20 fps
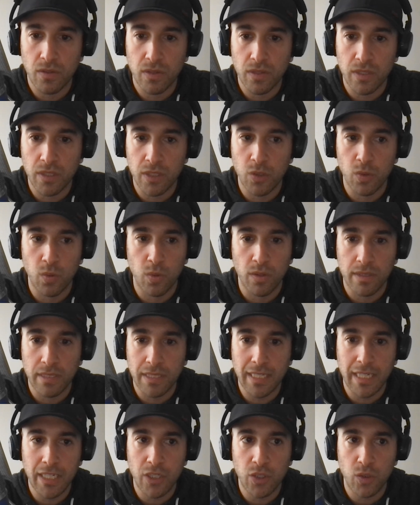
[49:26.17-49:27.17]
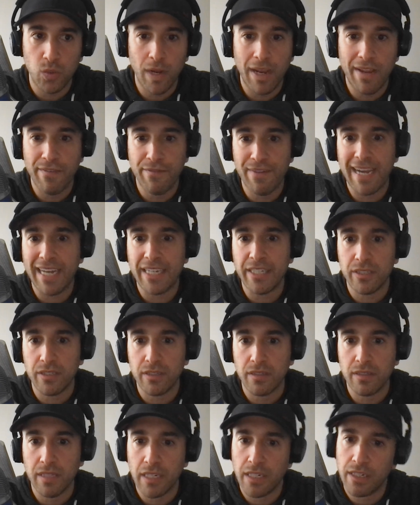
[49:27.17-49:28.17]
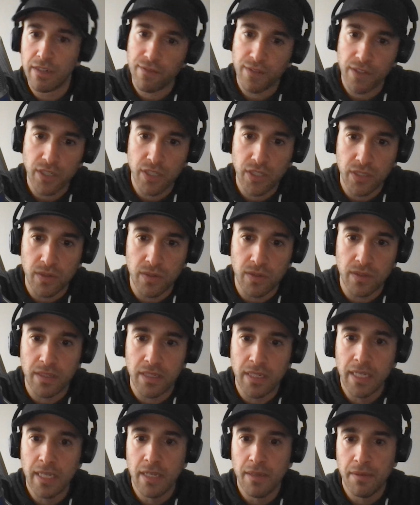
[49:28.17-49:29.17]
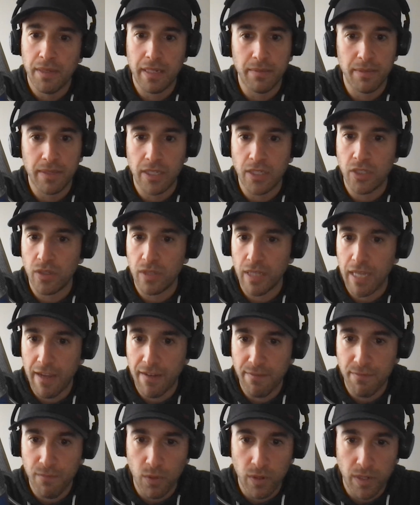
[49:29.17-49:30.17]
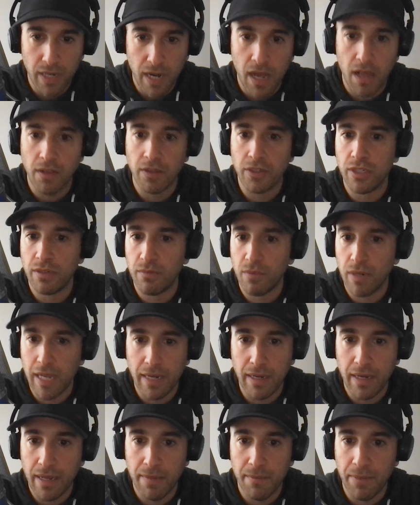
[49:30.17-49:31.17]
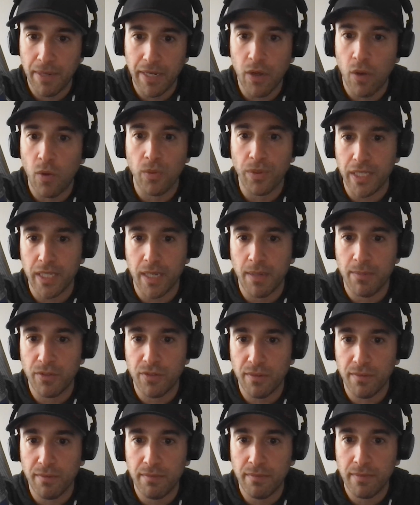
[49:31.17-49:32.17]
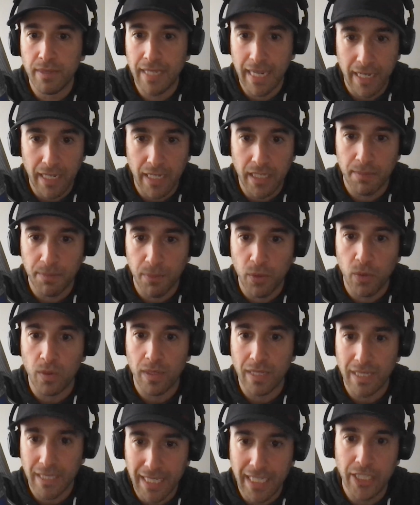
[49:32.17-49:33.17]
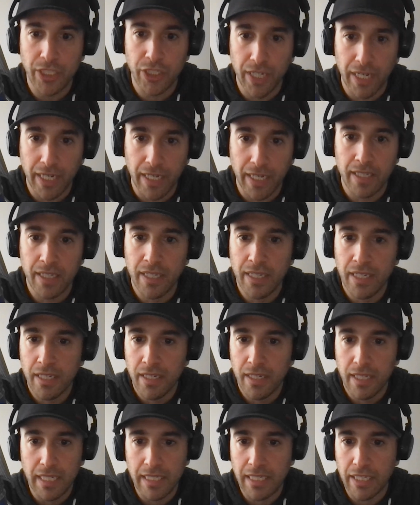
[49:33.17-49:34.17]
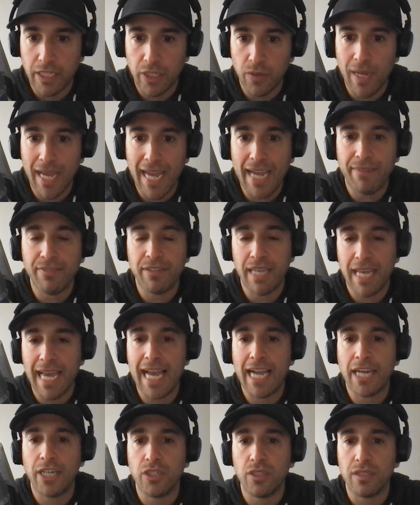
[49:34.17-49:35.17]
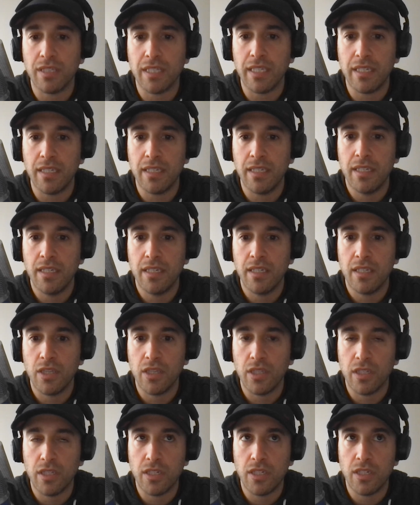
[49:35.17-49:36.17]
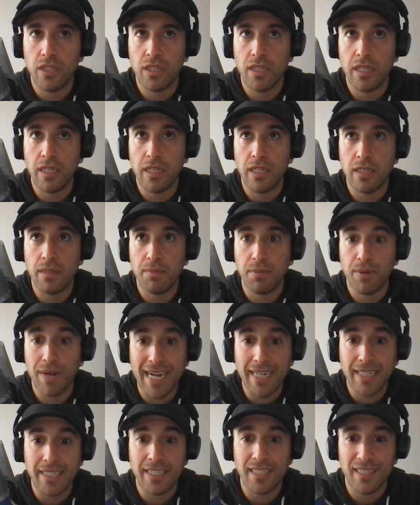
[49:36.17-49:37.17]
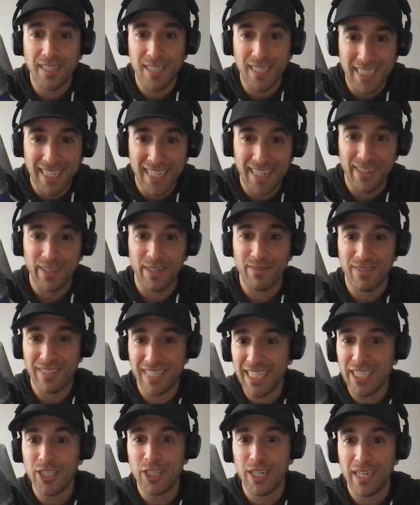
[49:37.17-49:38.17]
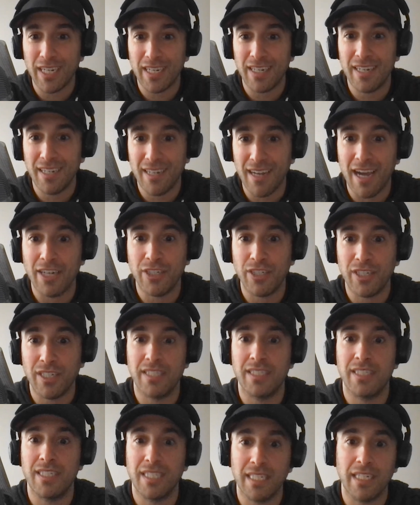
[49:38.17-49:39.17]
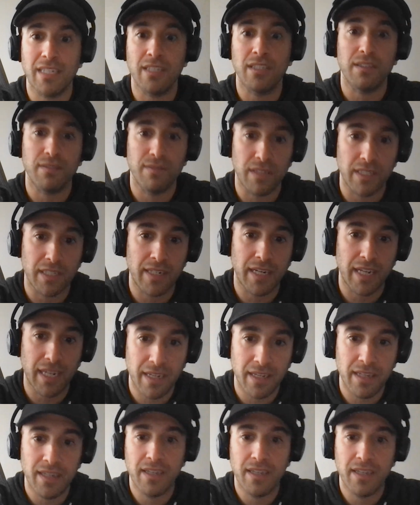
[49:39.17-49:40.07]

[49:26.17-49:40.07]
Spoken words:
you will teach way faster than your first student, because you'll have more knowledge. But it only comes from getting in the pool and teaching. It's like you have to actually practice the skill of teaching, not just the skill of learning.